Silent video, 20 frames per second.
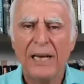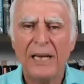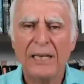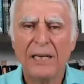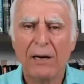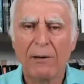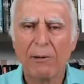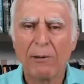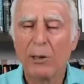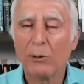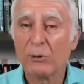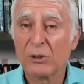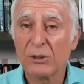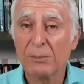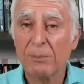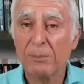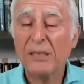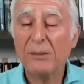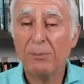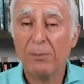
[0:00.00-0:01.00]
NRO uh,
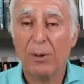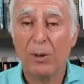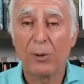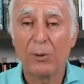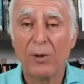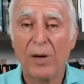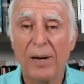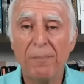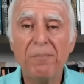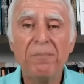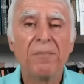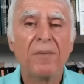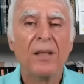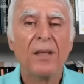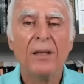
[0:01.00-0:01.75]
space program